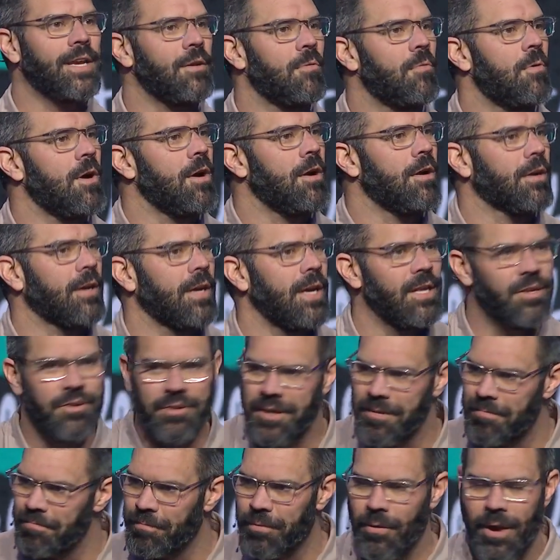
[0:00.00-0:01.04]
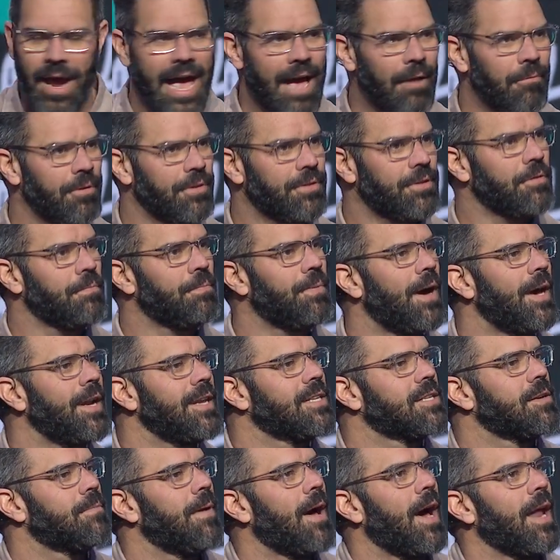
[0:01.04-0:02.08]
into work, and you can brag with your
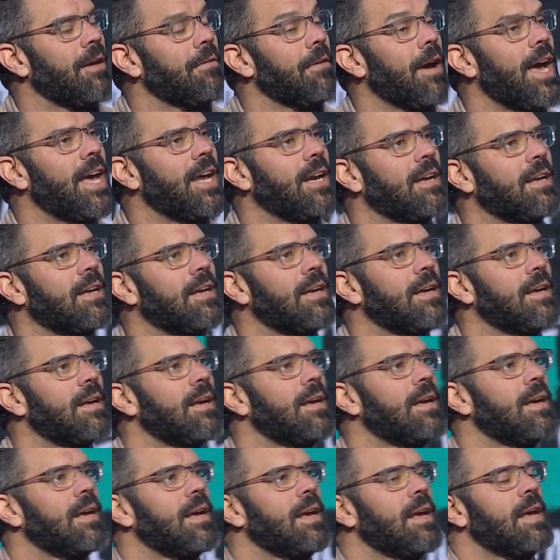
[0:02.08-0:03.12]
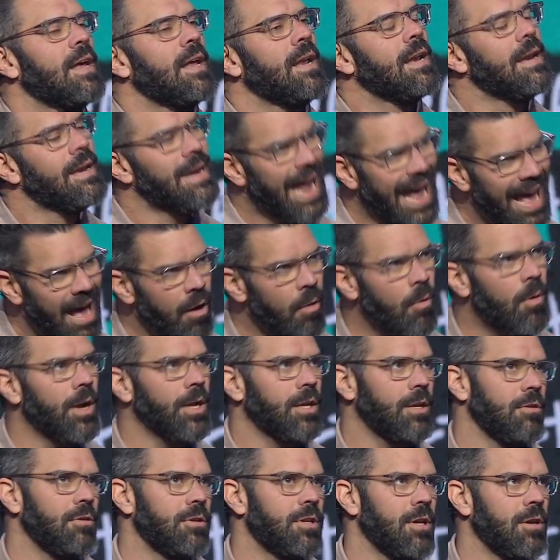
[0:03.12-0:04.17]
buddies about it, right? Now,
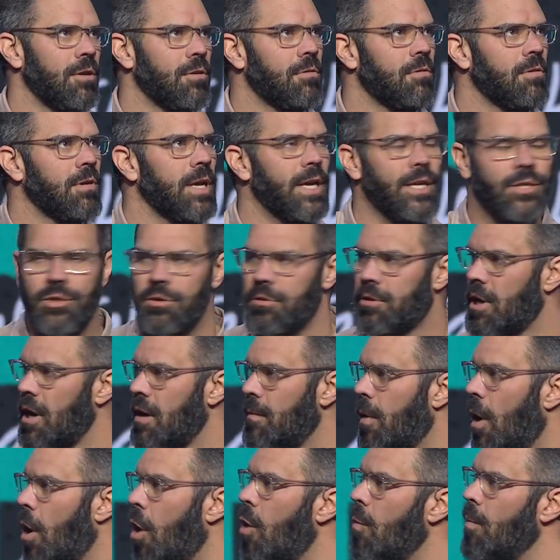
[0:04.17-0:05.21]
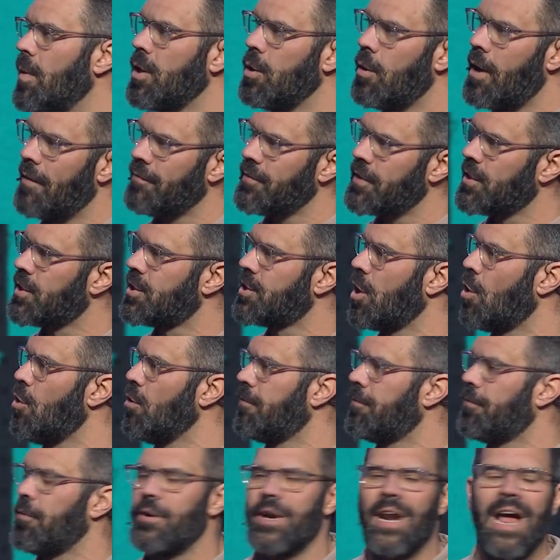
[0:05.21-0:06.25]
what you do is you come home and you have to
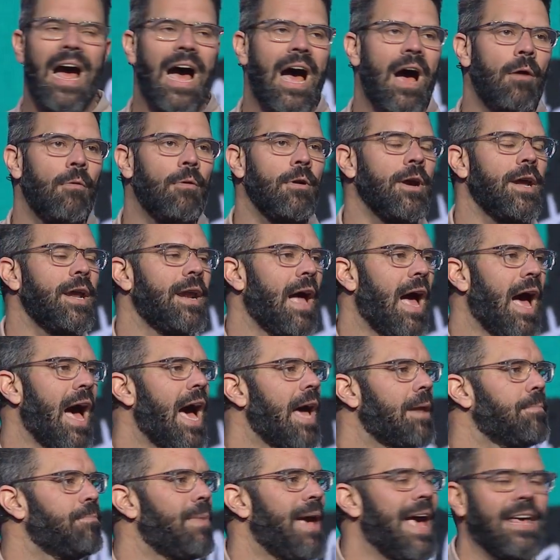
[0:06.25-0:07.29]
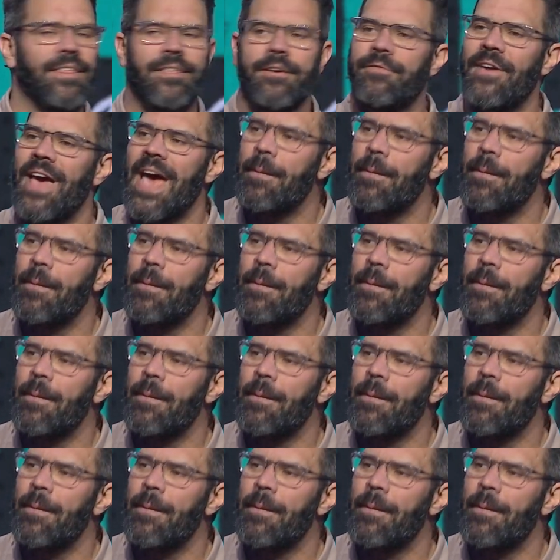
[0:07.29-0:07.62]
soak for an hour in a hot bath of